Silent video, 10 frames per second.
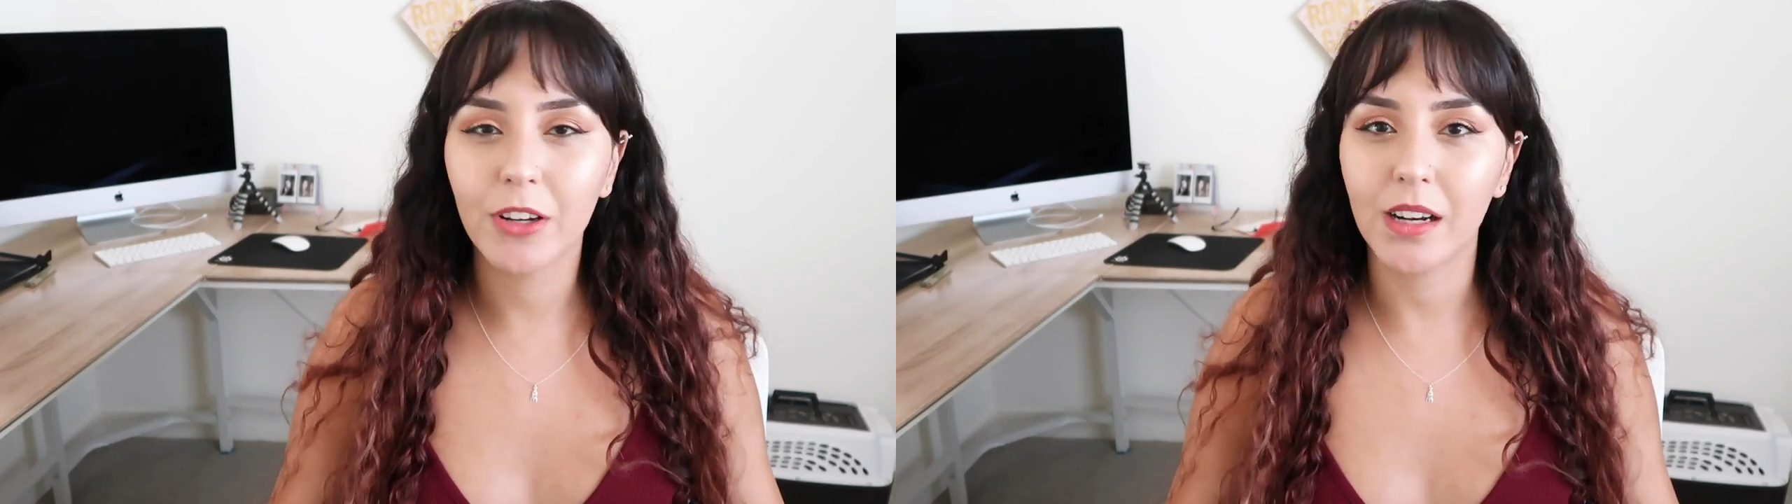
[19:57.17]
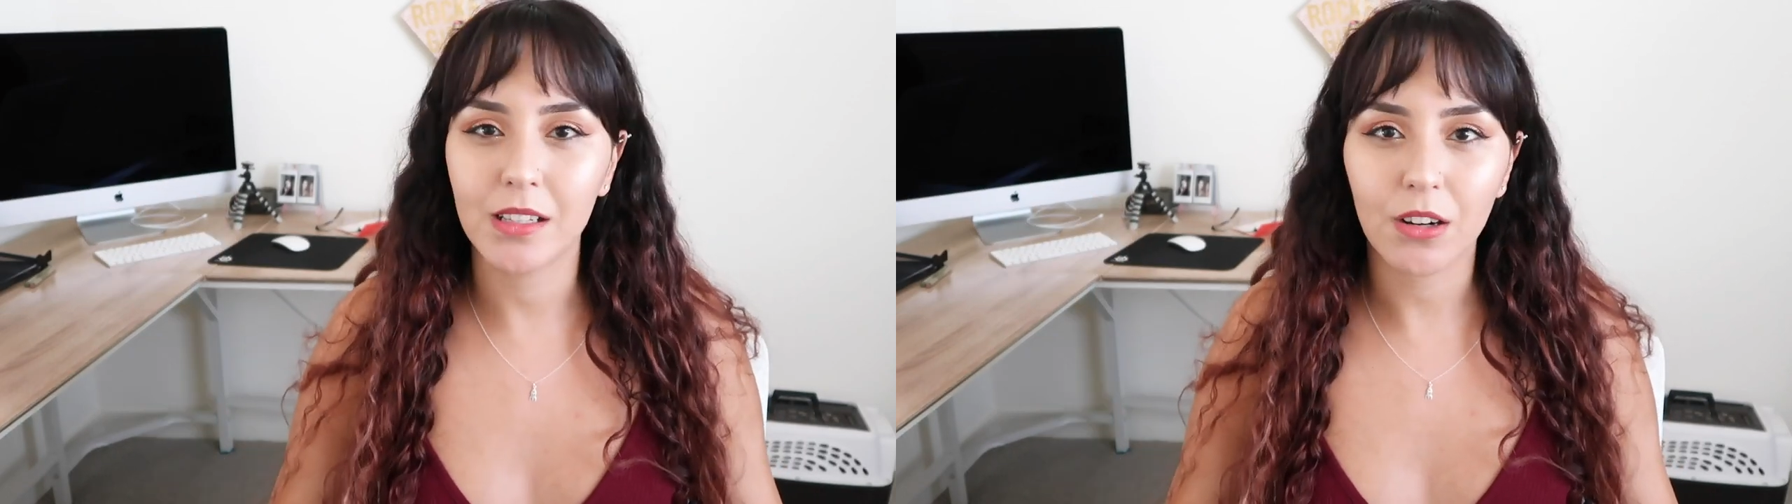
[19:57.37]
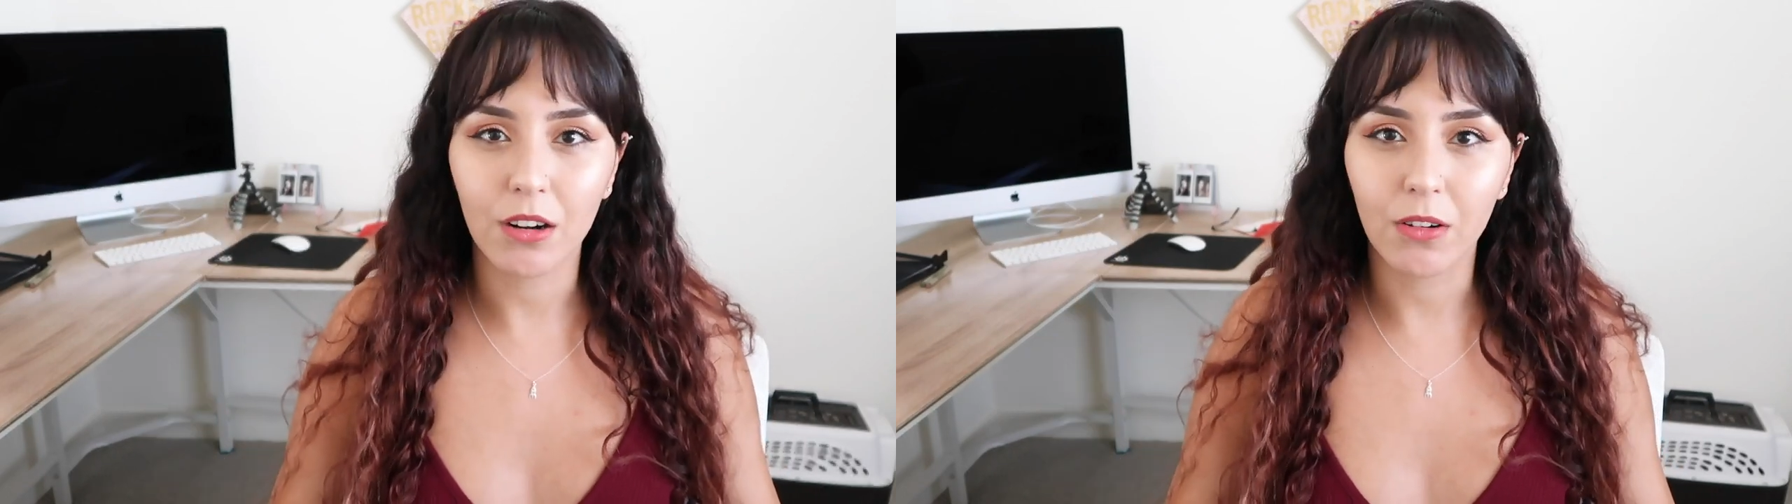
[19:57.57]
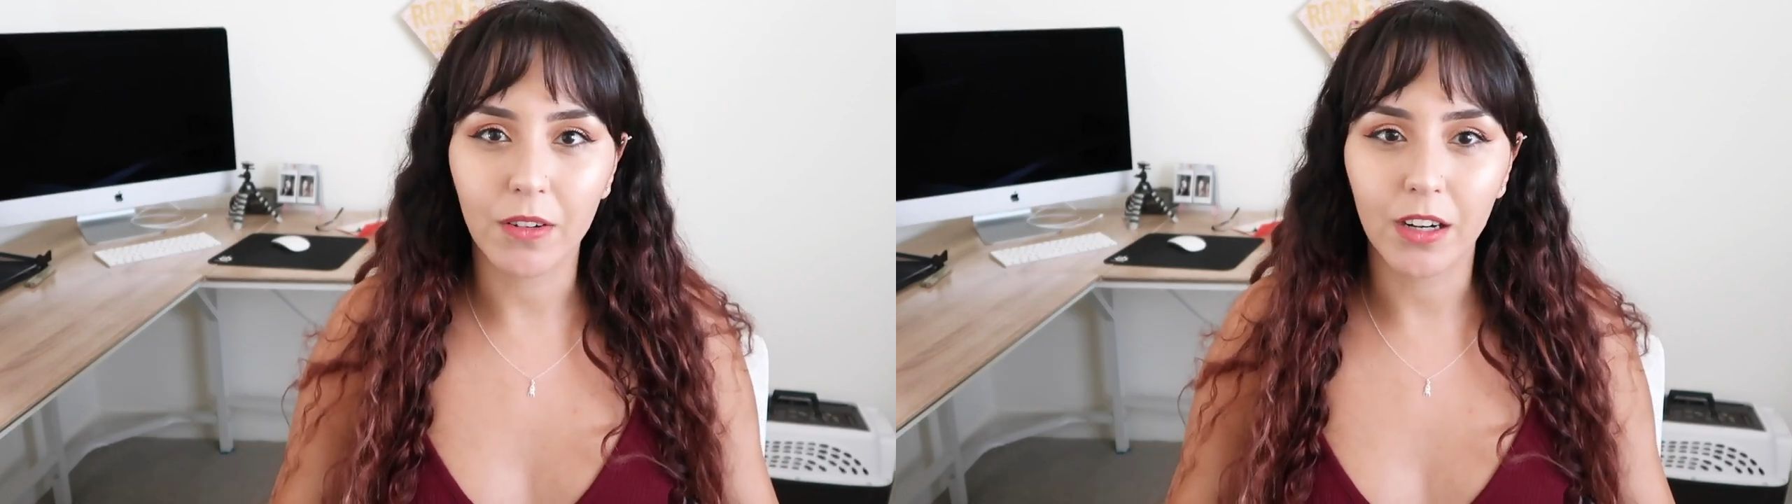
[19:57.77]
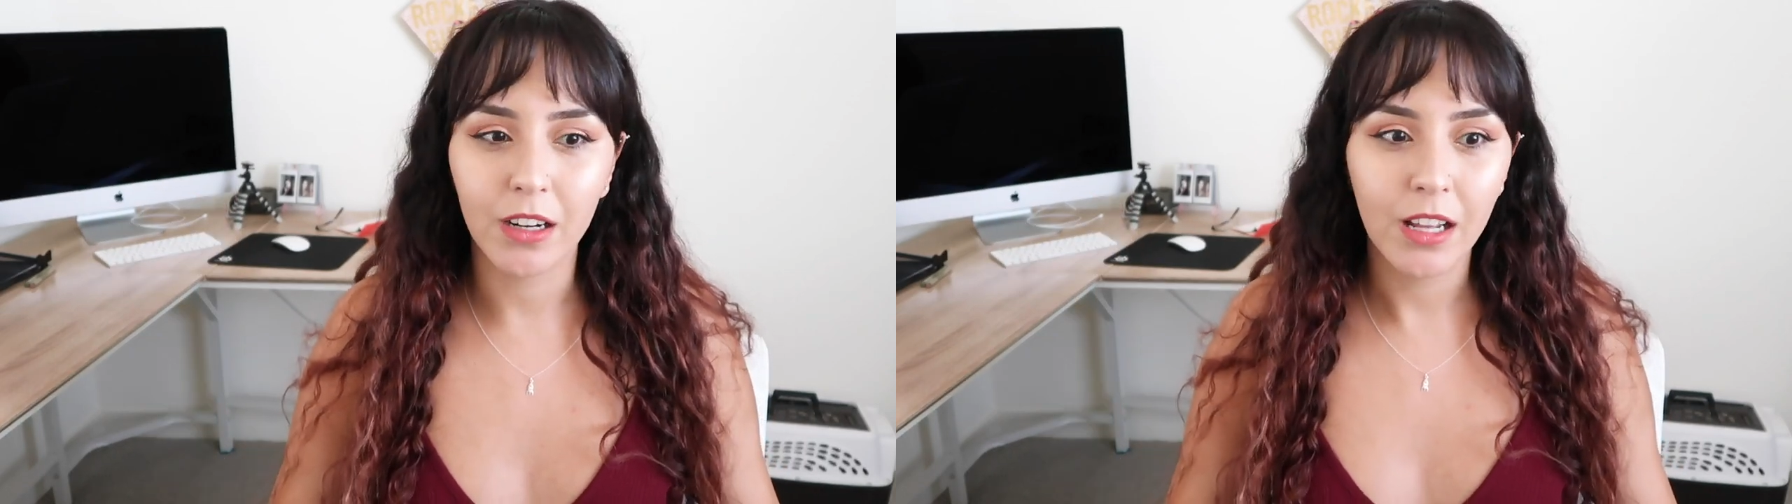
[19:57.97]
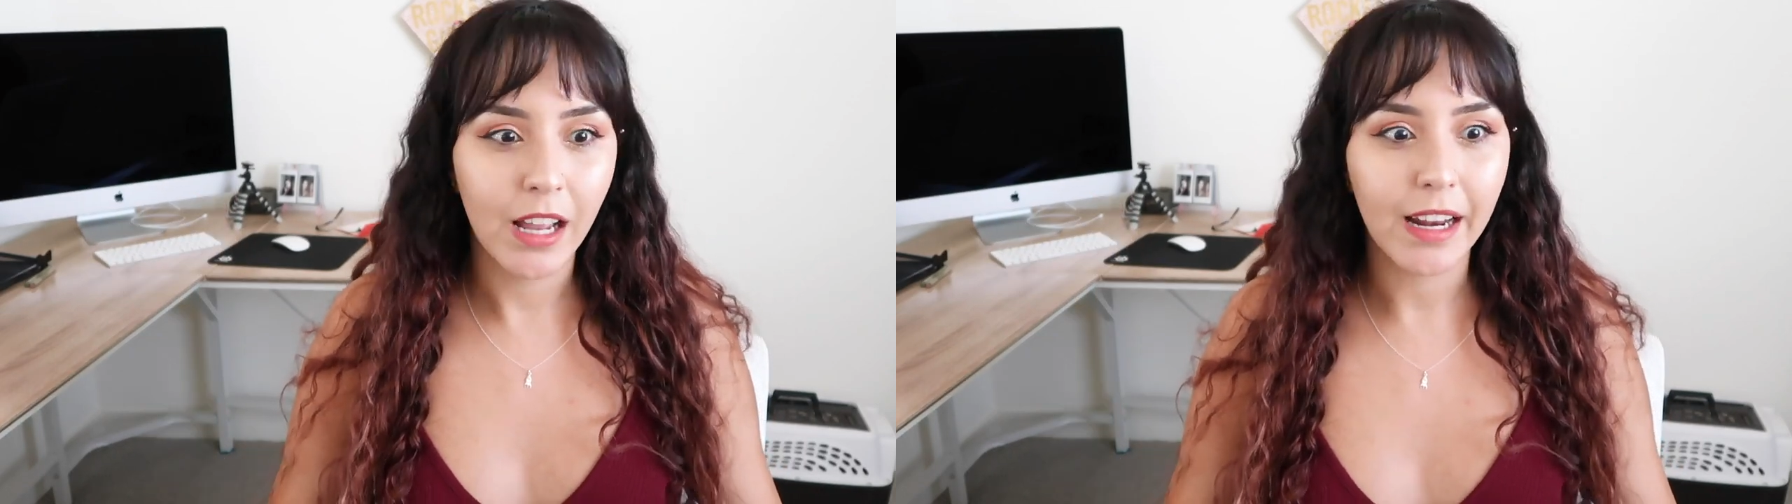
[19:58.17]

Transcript: you gotta start over.